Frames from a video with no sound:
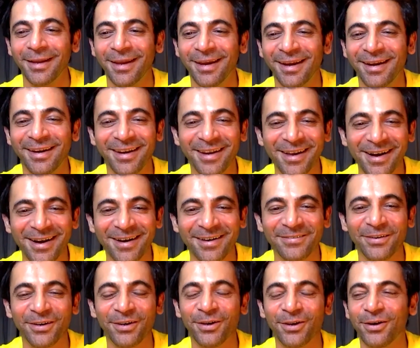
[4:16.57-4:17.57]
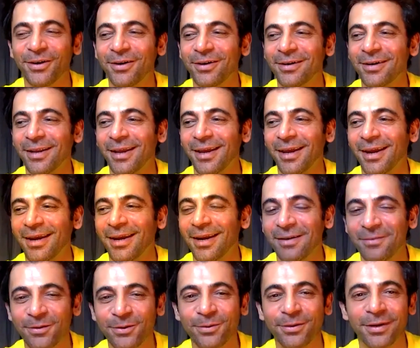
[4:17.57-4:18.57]
and laugh a lot and
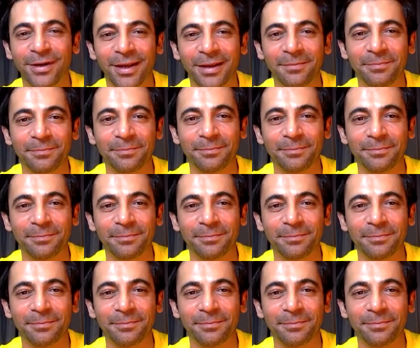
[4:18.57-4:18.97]
have a good time.